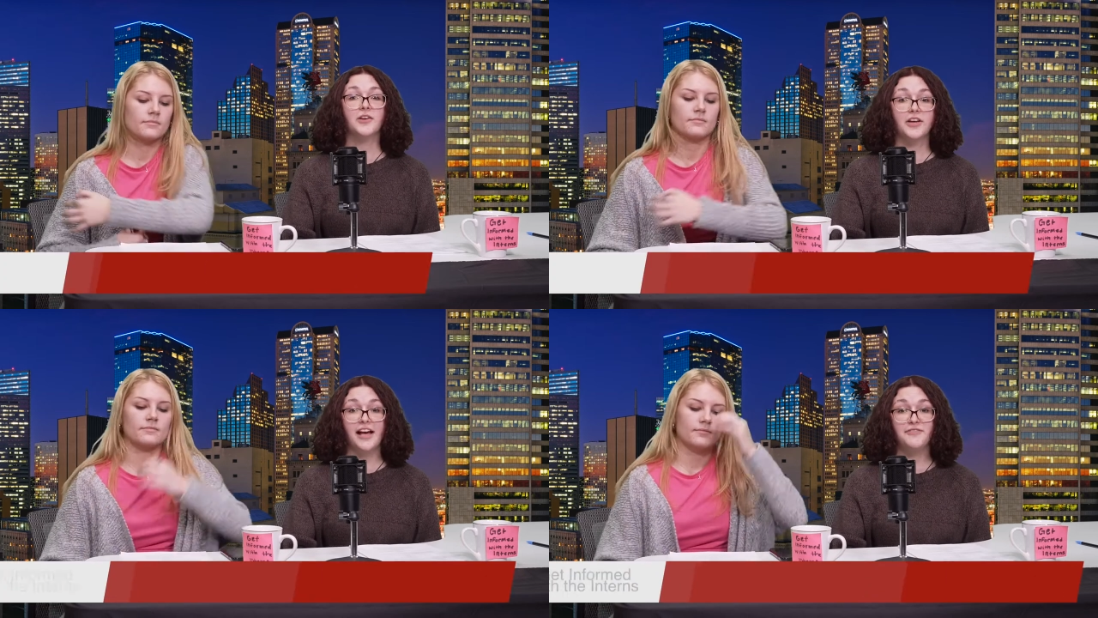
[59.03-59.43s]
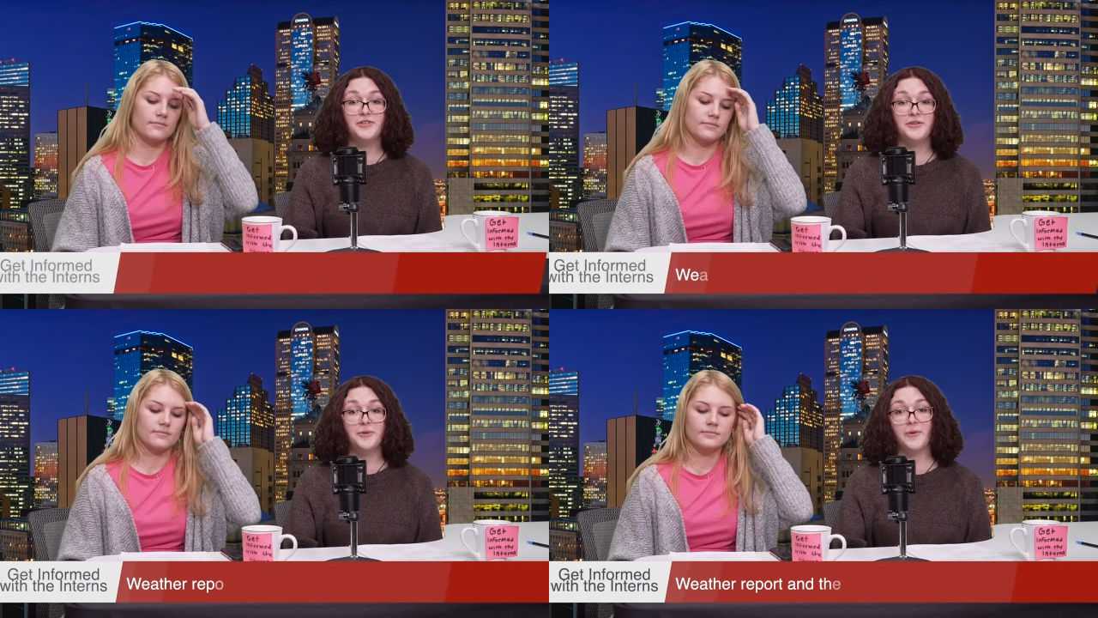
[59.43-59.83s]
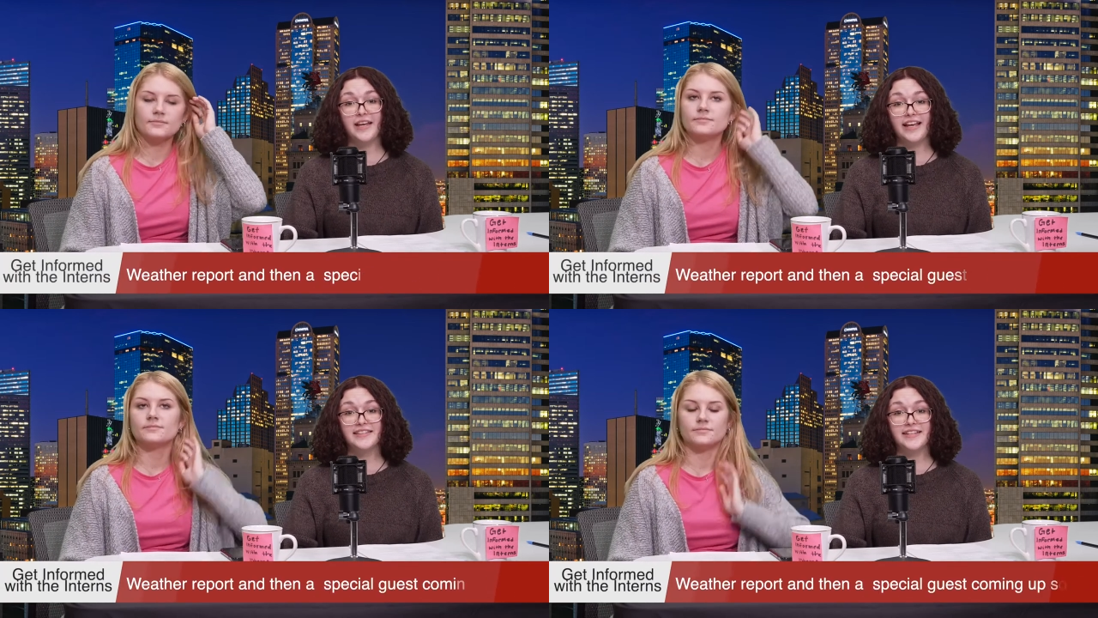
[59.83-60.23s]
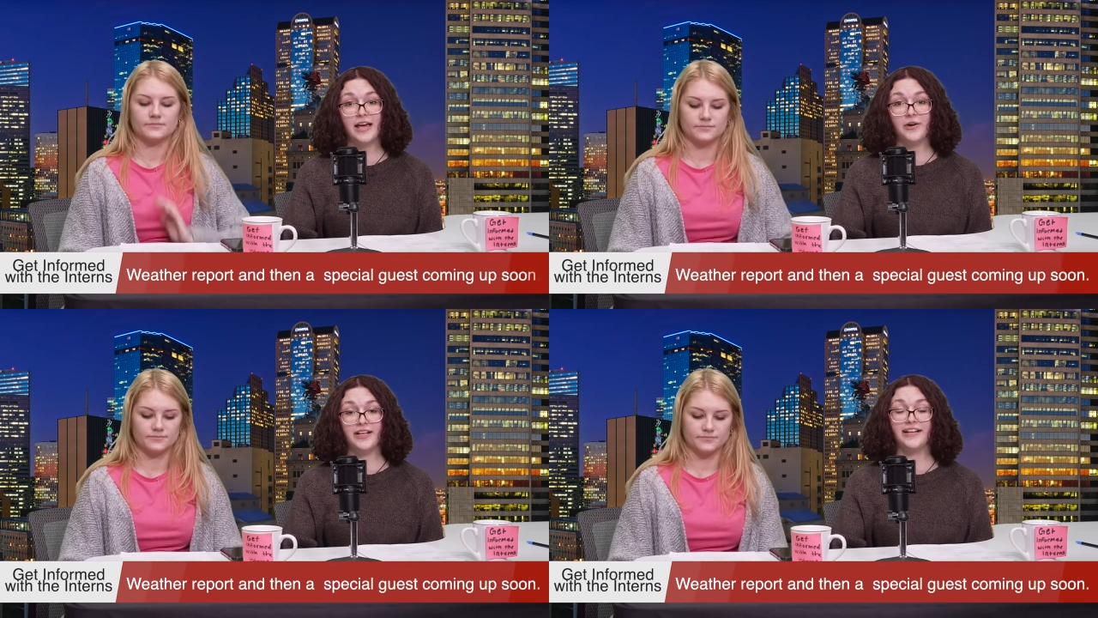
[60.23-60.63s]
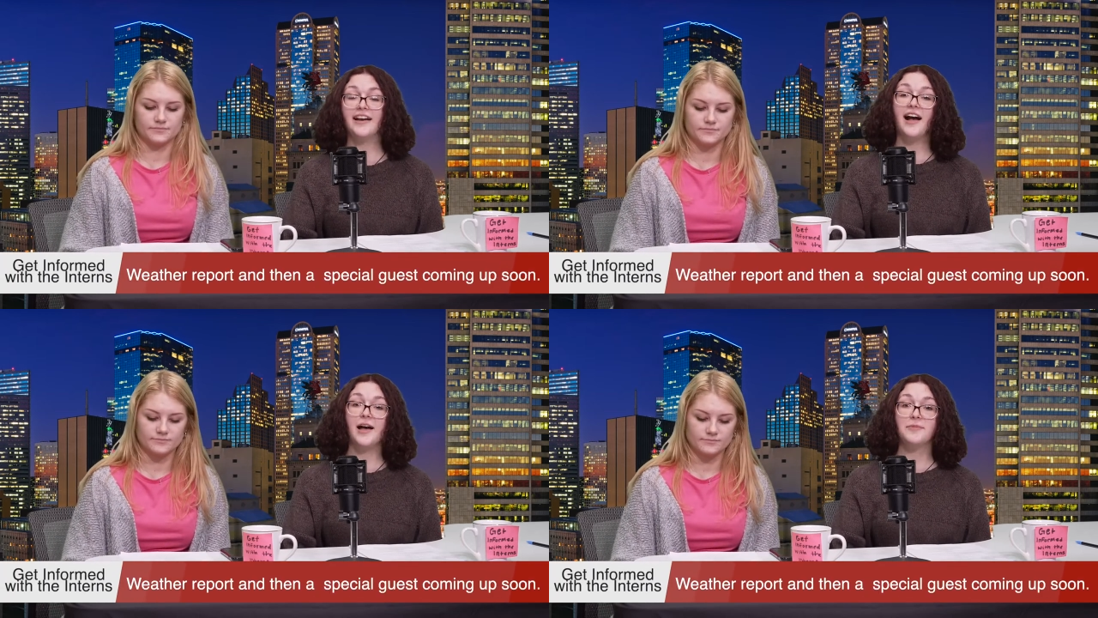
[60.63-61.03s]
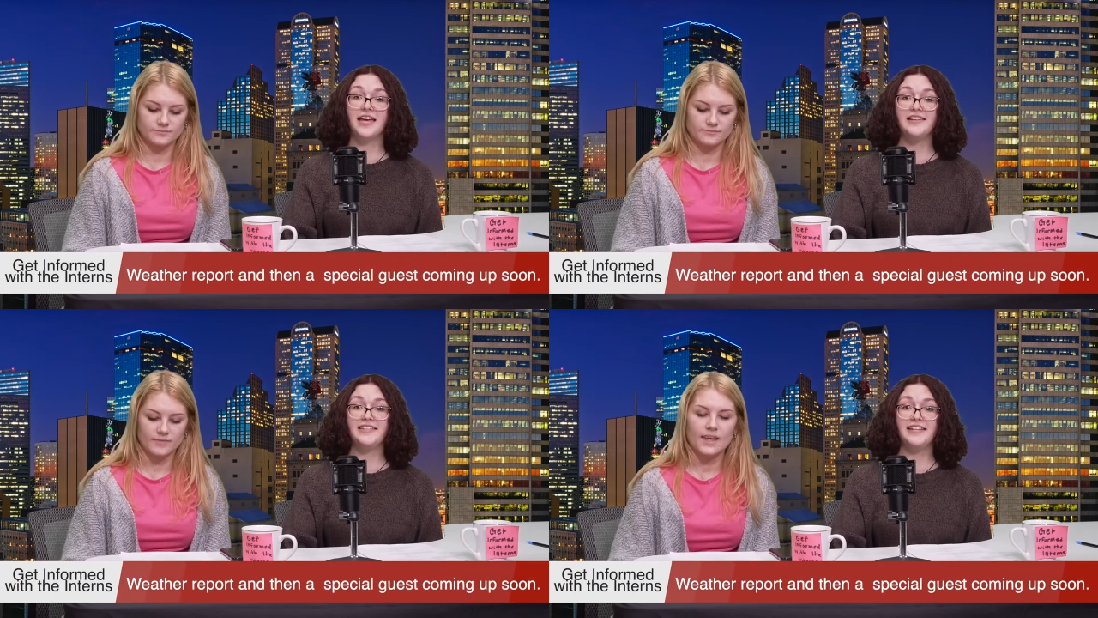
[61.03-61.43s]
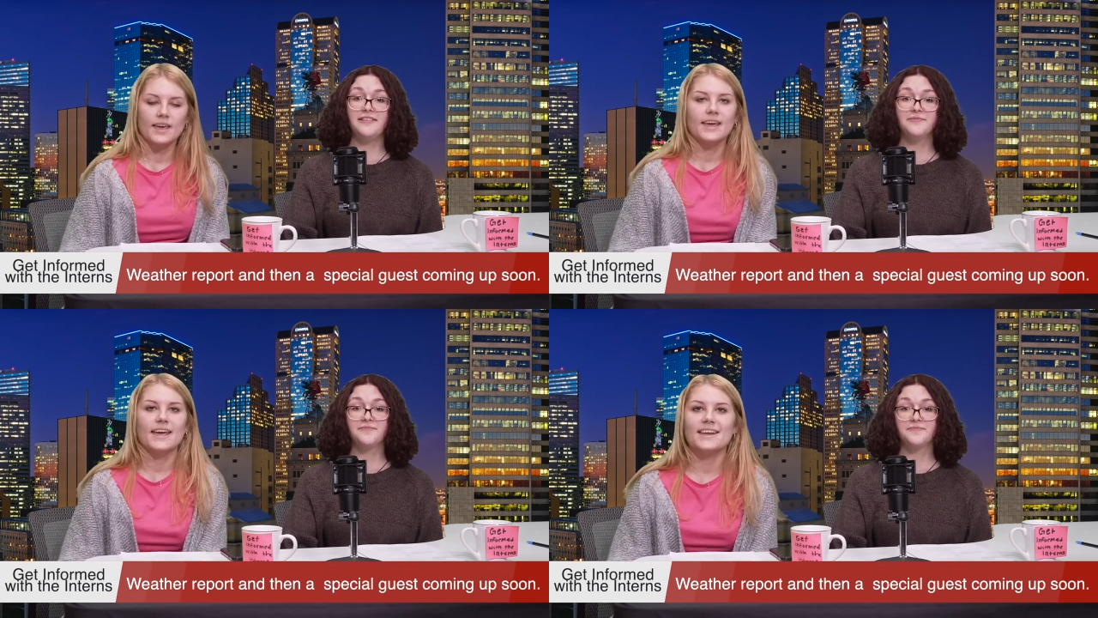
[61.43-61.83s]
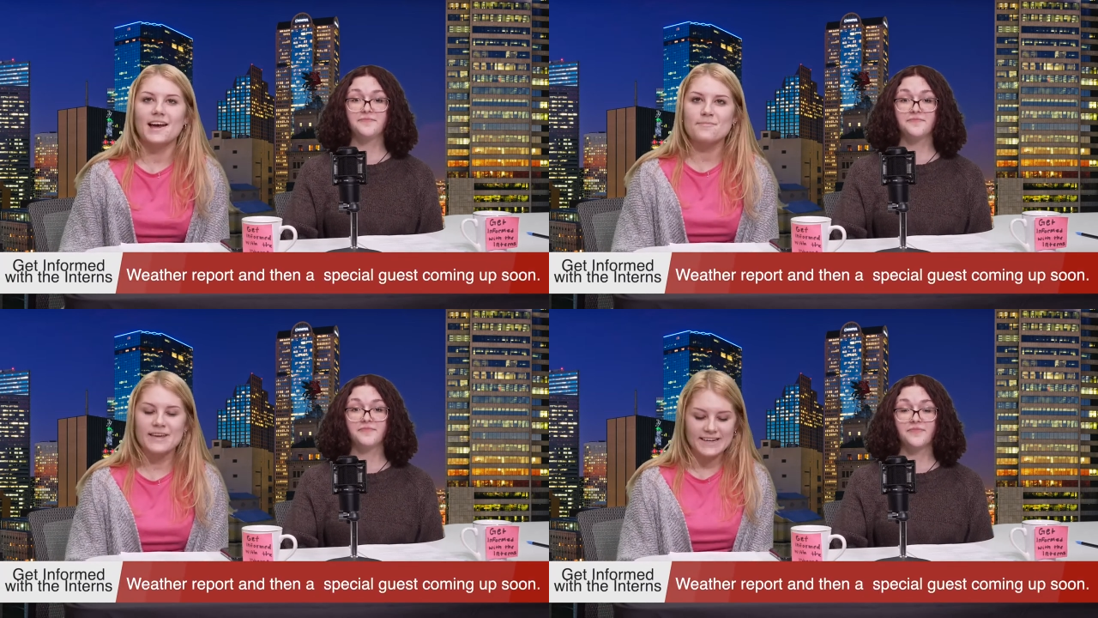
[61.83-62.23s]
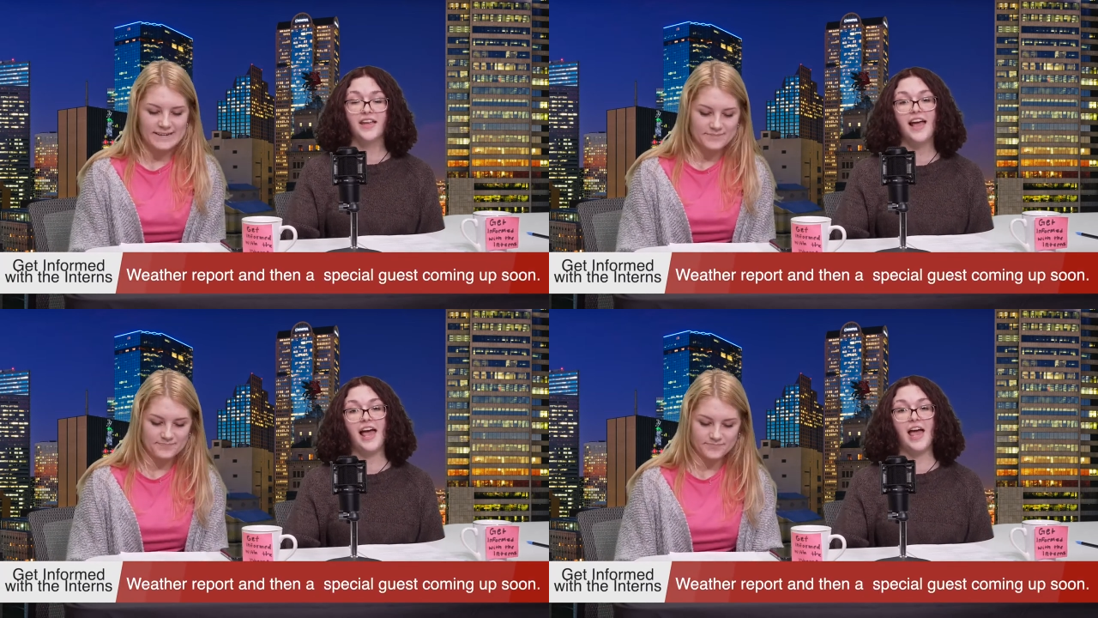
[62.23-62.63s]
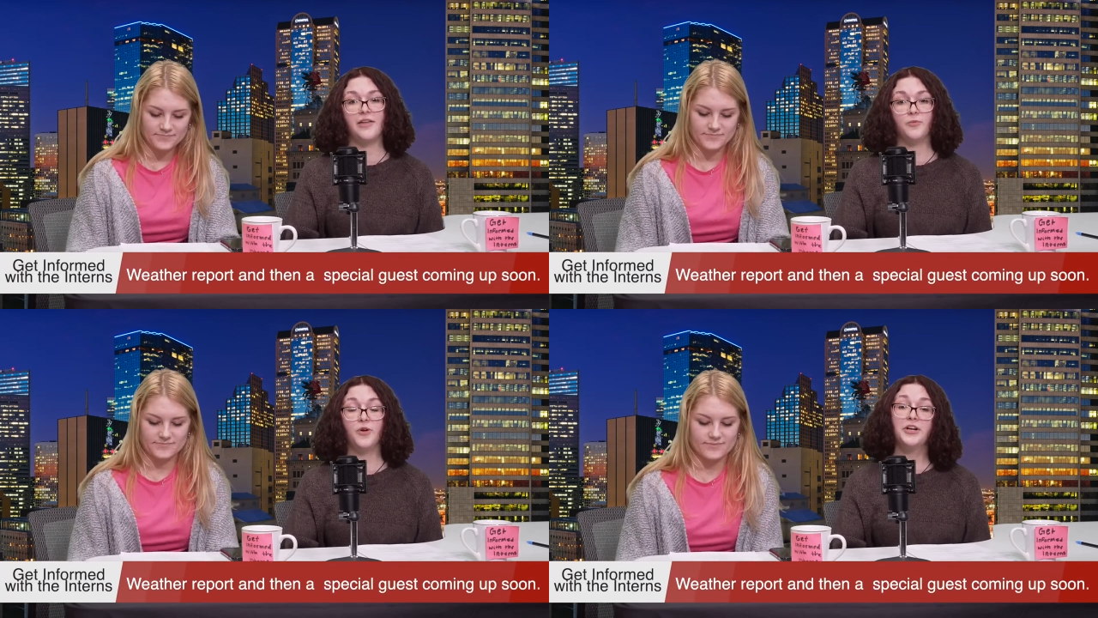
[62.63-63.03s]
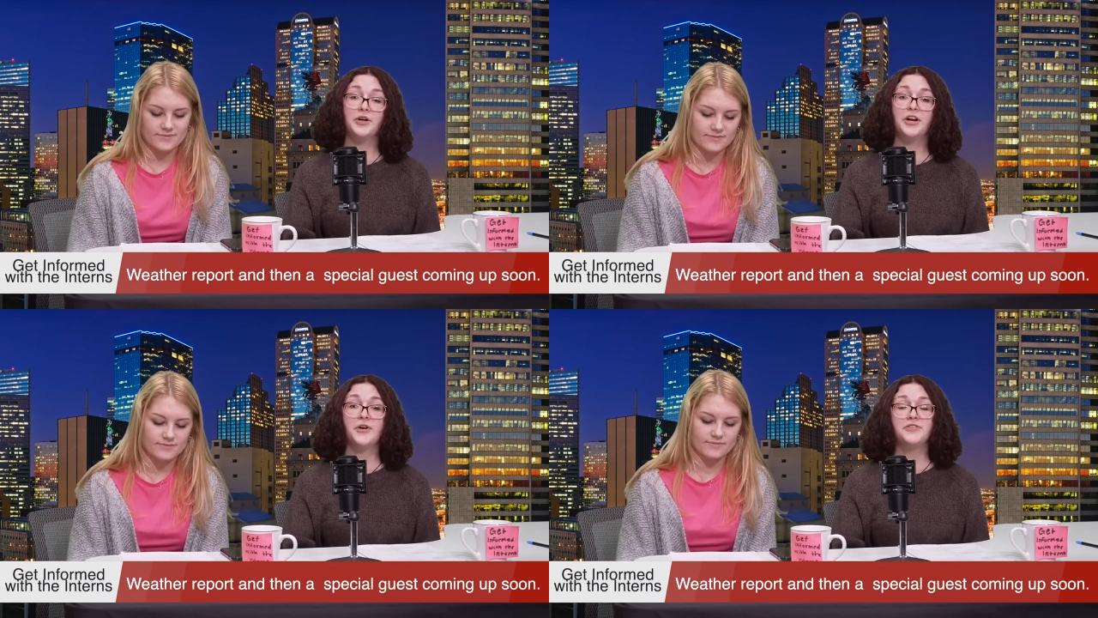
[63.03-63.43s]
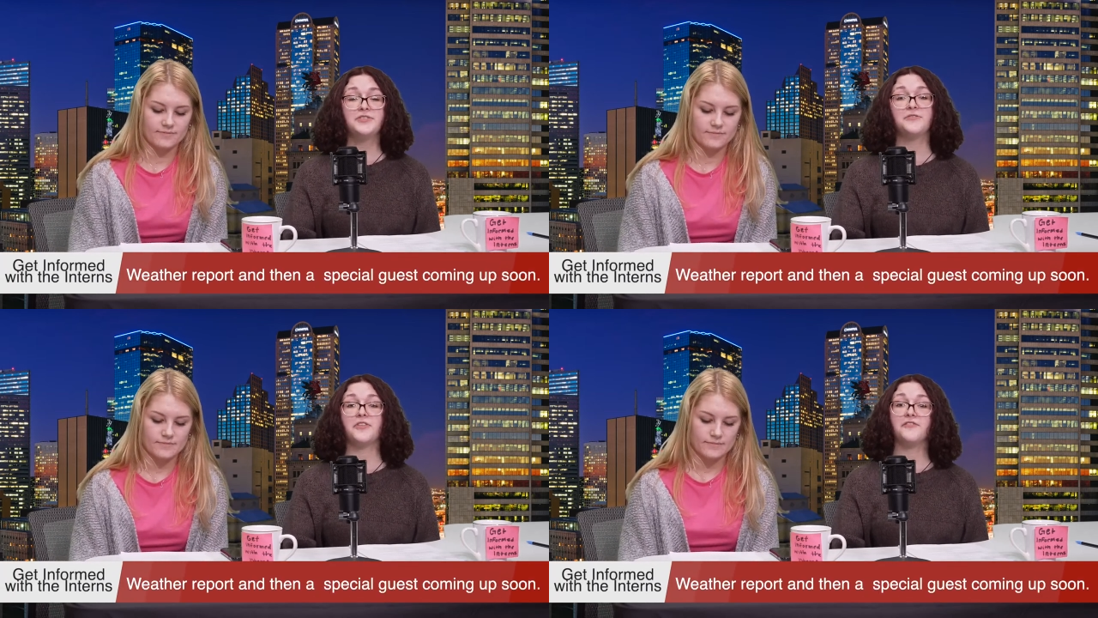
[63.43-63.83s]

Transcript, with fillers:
Speaker 1: Good afternoon, Queen Anne's County. I'm Casey. And I'm Hannah. And we're your hosts for the